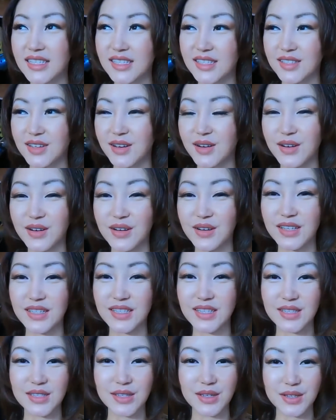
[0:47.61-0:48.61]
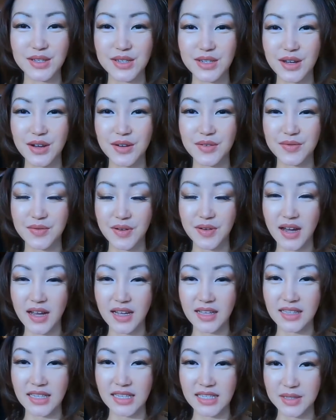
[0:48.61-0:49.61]
So it's a, such a
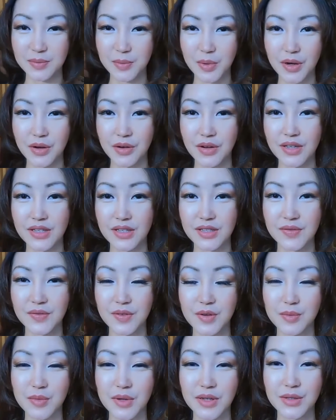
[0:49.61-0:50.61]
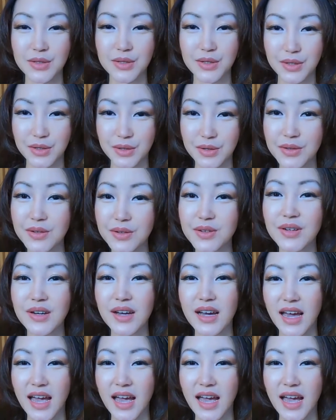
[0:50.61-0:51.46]
fun experience for me too.